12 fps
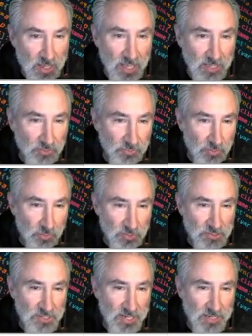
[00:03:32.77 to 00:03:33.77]
And you'll
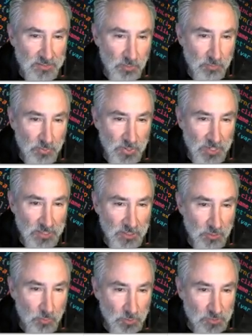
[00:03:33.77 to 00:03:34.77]
notice that I don't put any
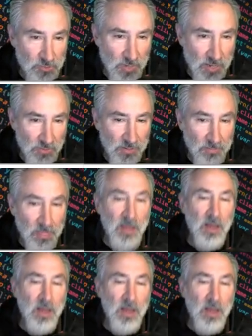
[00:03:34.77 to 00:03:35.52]
quotes around it.